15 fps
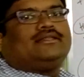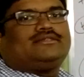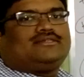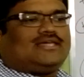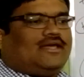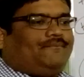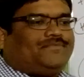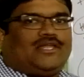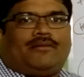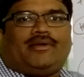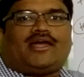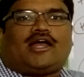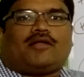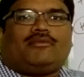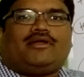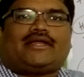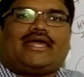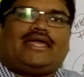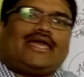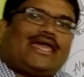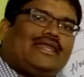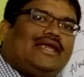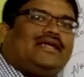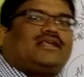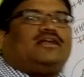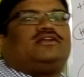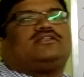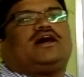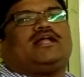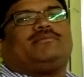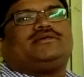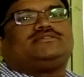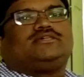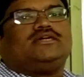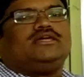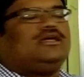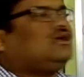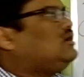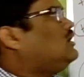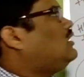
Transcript: say the bicarbonate ion again enter into the RBC